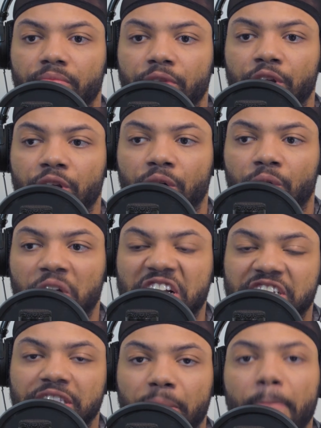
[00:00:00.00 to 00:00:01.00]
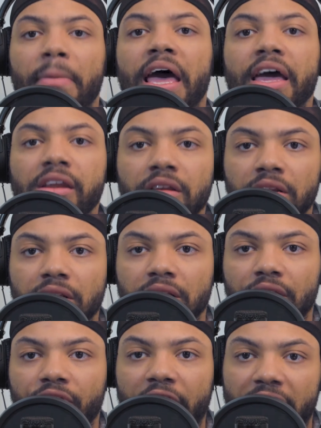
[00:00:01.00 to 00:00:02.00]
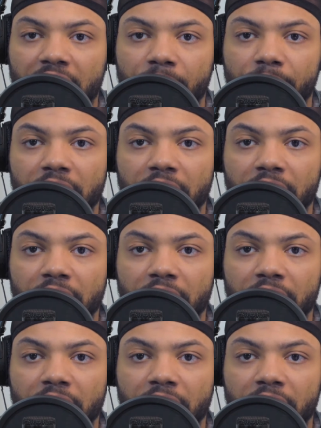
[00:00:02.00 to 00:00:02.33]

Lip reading: it's the men that can